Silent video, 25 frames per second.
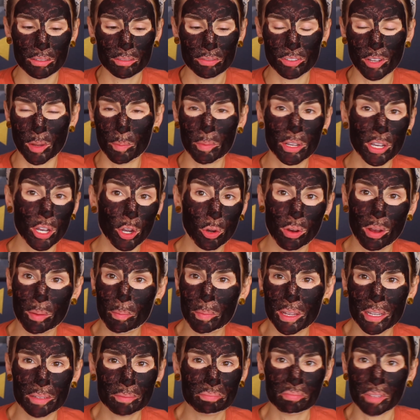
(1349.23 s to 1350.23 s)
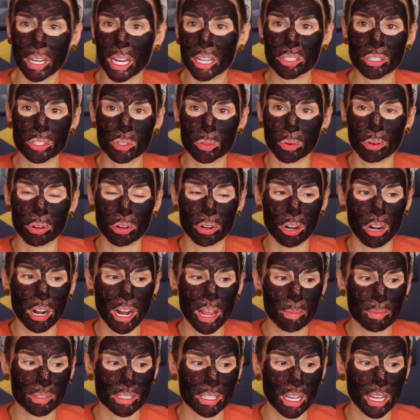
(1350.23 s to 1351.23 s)
filming equipment, I just ordered on
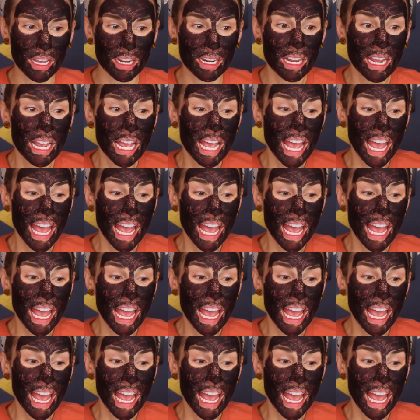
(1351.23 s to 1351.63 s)
Amazon.